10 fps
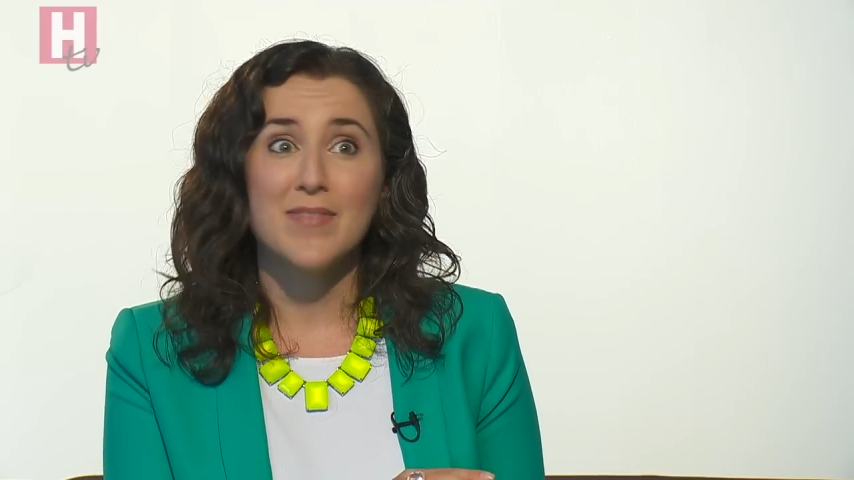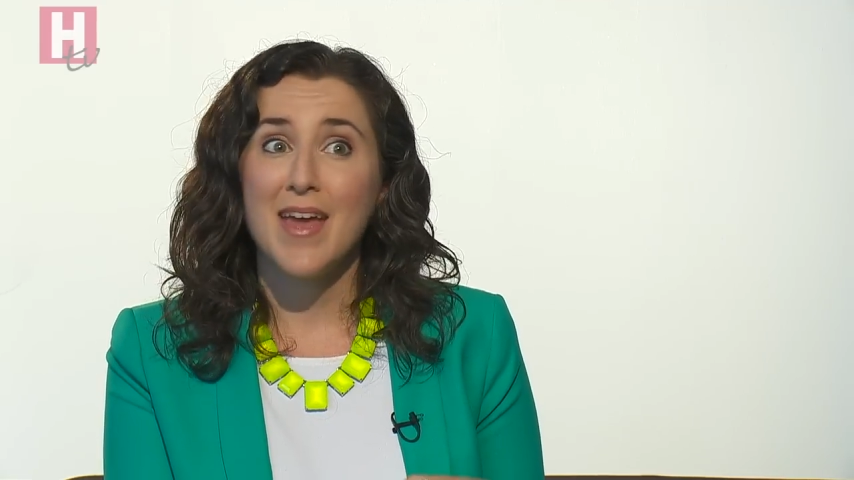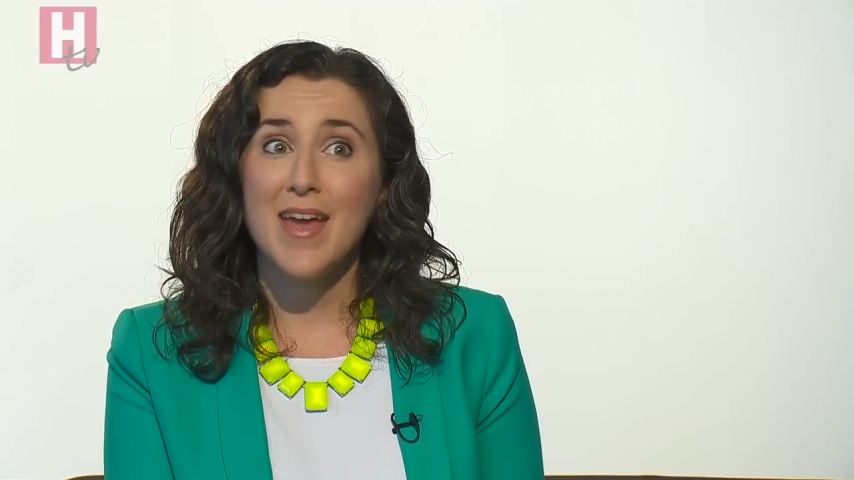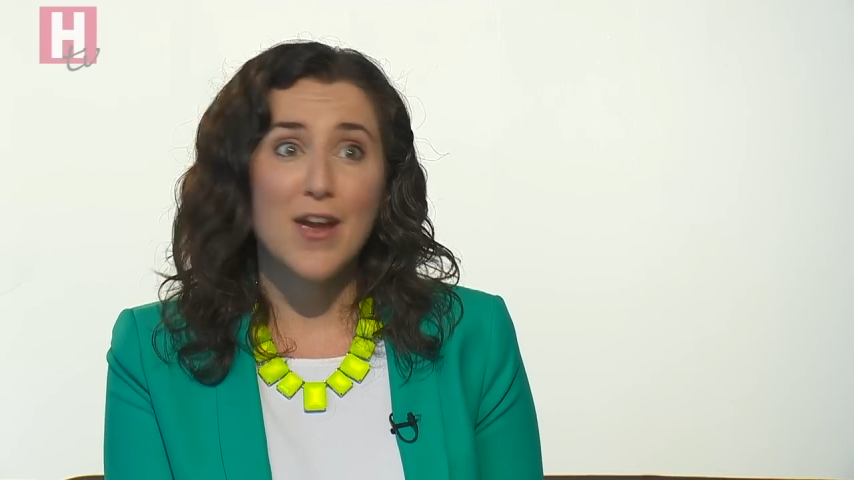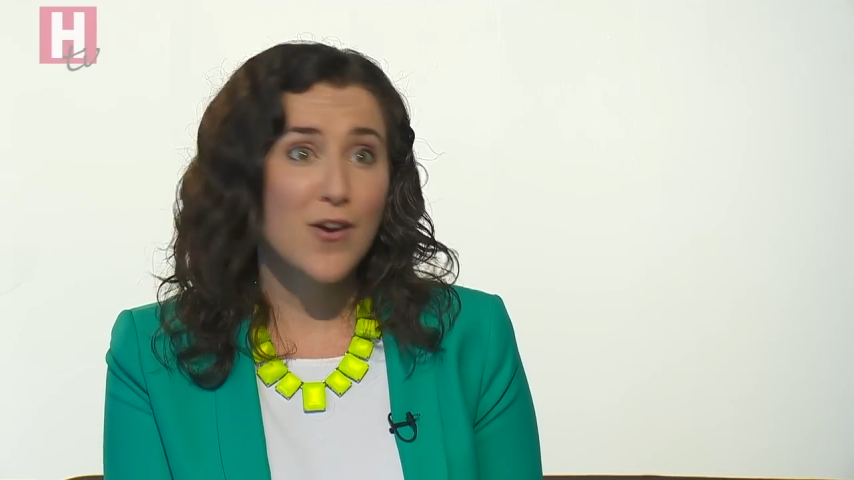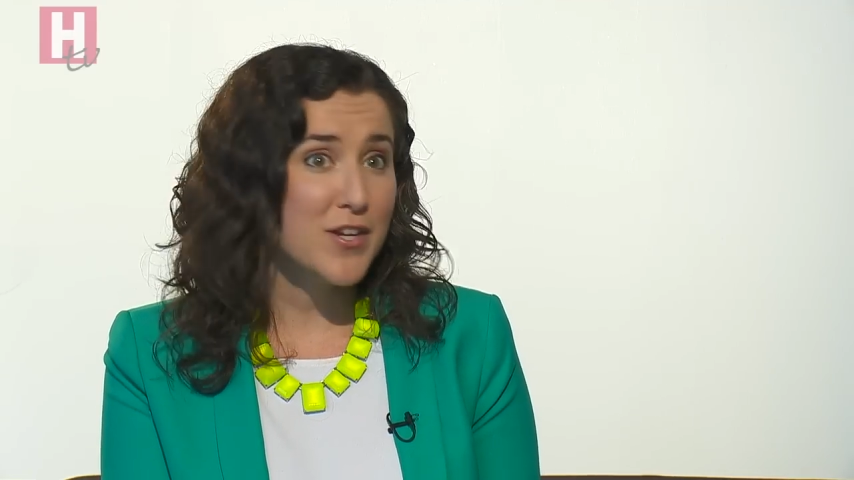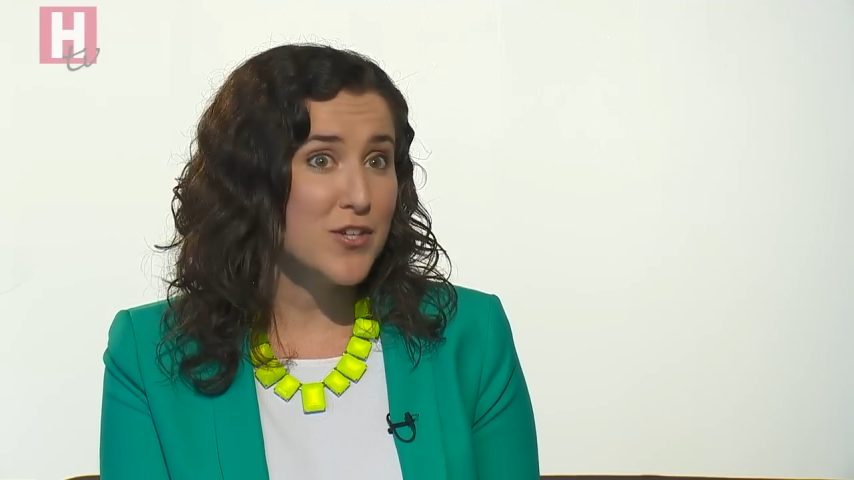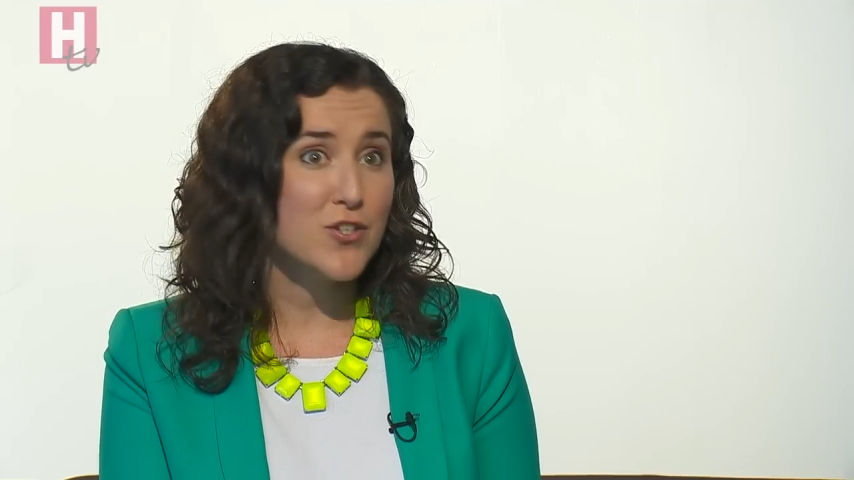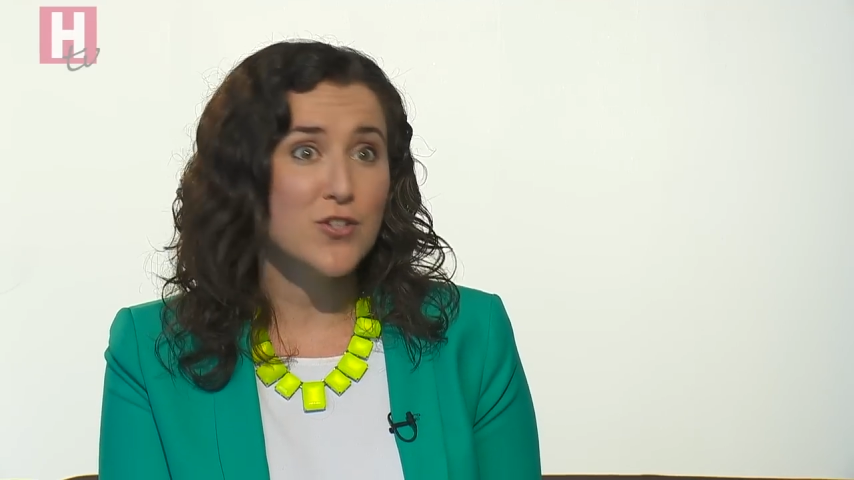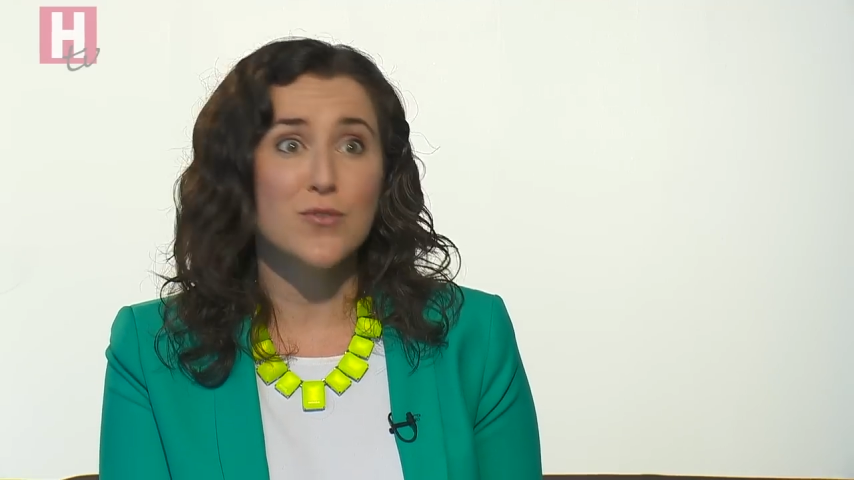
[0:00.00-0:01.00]
hair
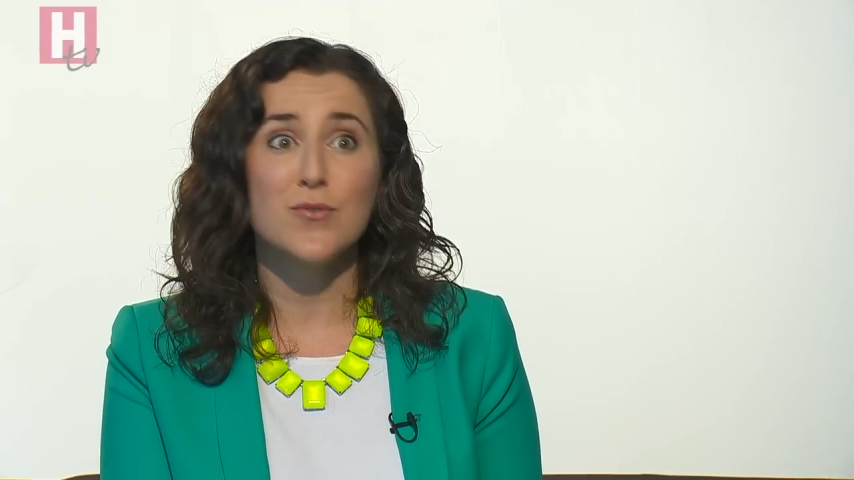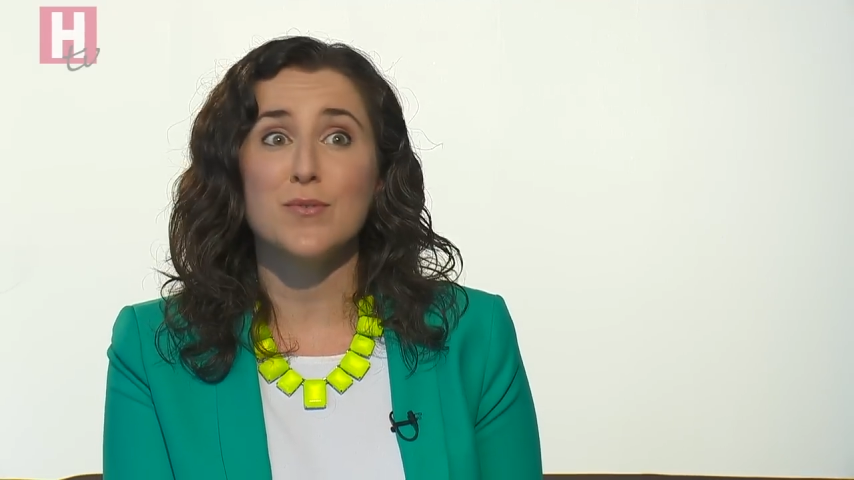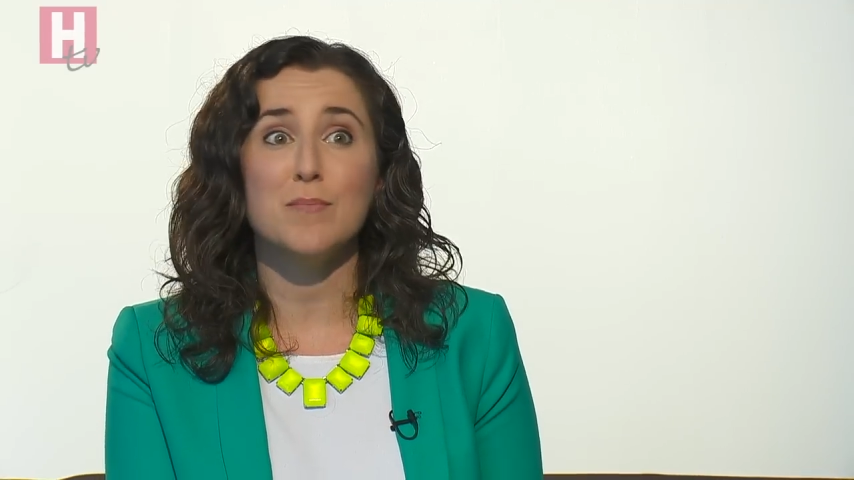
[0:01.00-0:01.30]
issues,